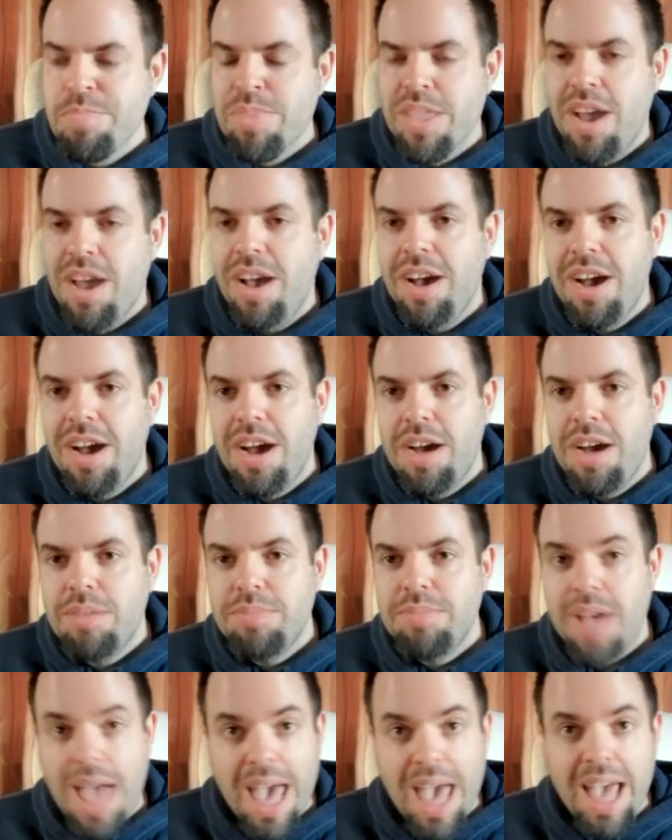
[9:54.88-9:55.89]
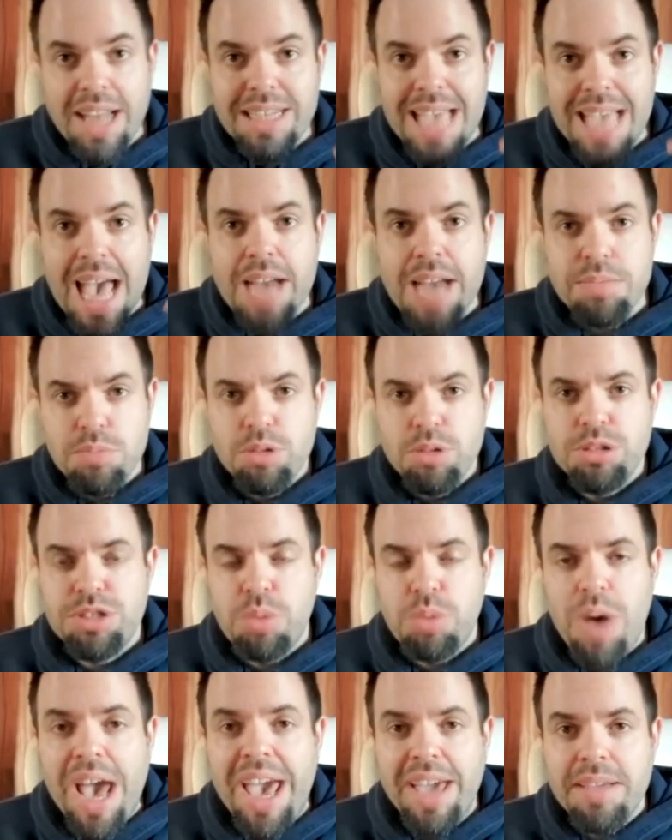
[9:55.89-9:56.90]
and add more
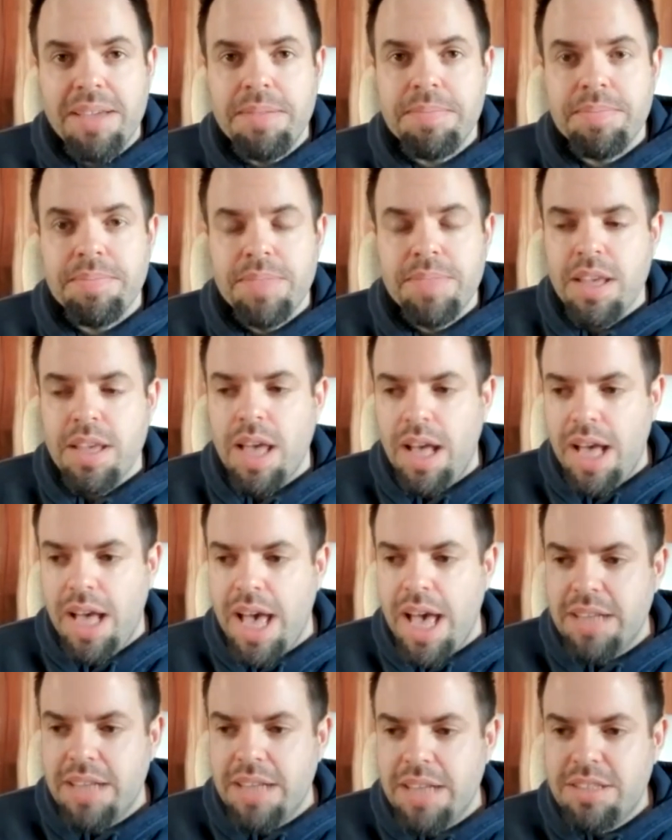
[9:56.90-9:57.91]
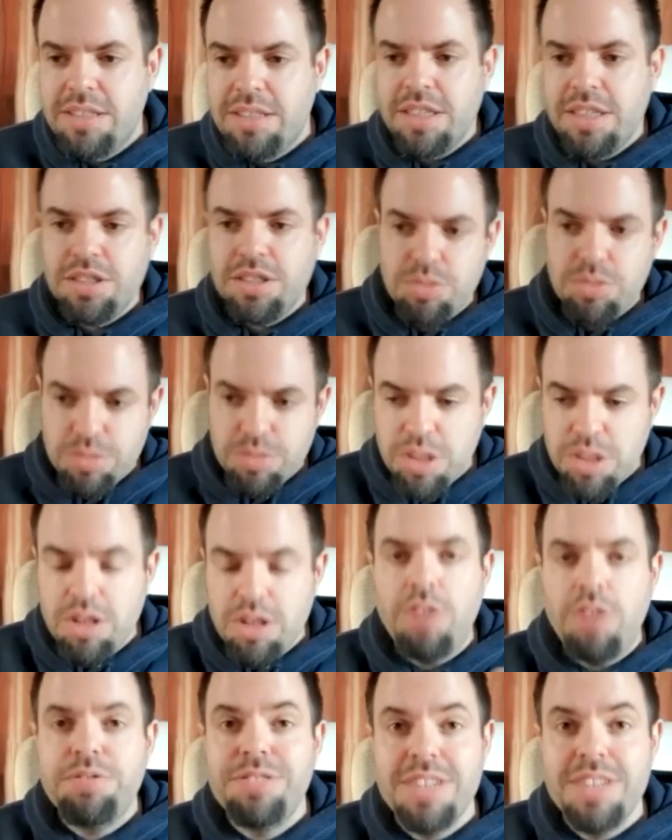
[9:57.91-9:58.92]
twang. And this will
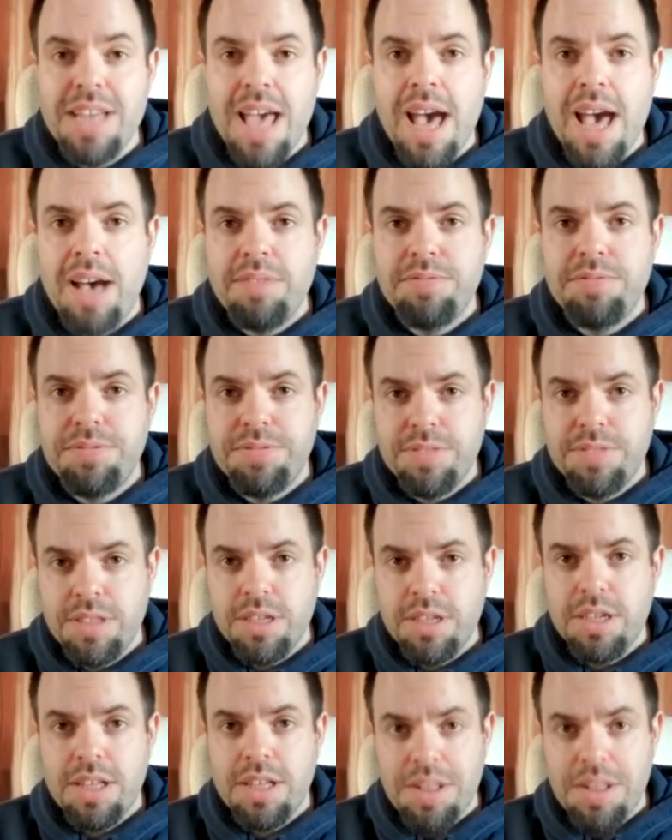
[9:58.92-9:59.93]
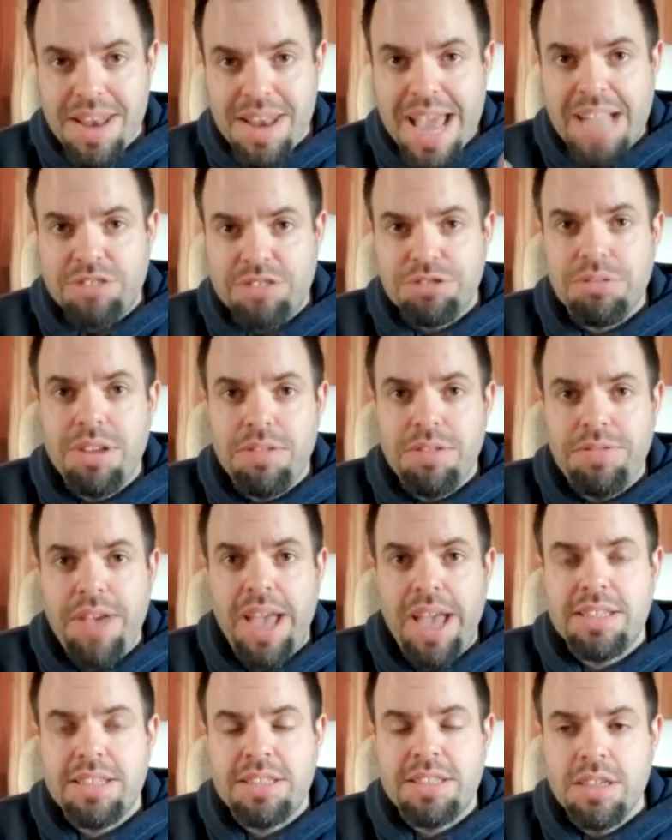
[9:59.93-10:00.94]
often have the natural
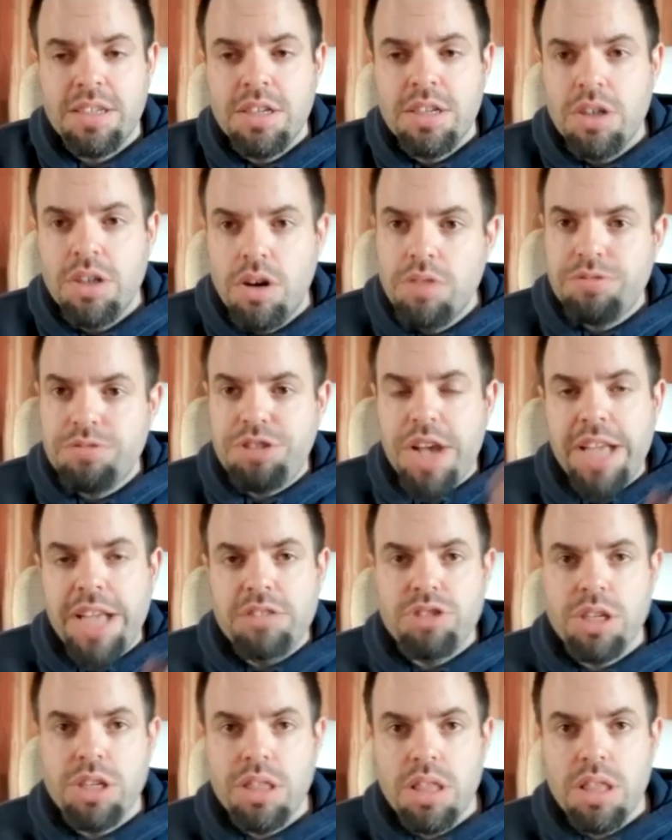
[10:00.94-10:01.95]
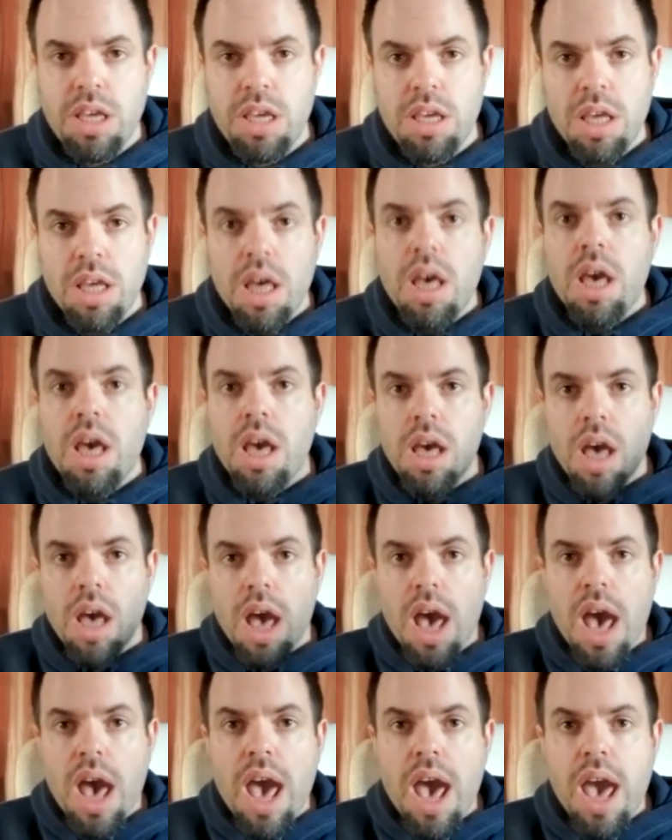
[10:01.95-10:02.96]
effect of changing the
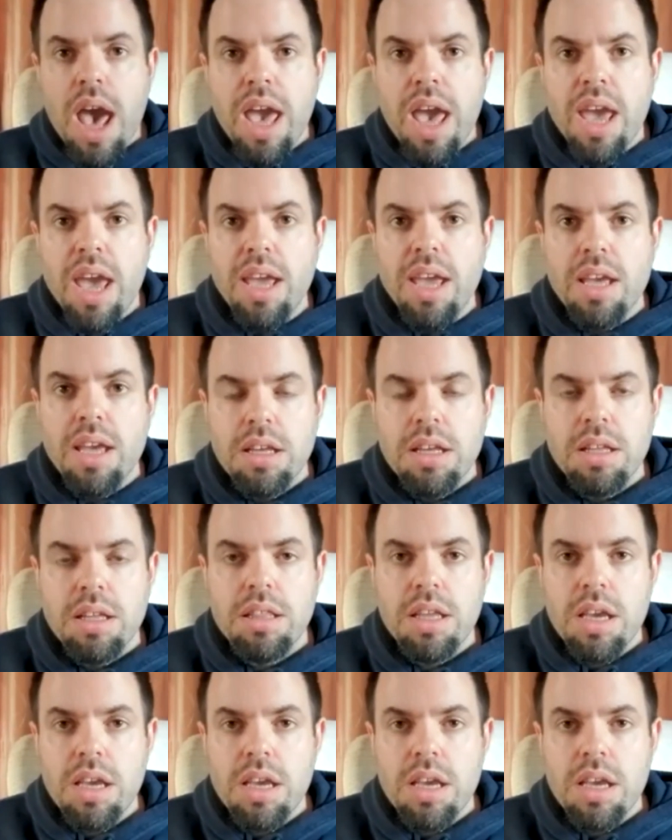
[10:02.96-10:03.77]
A and the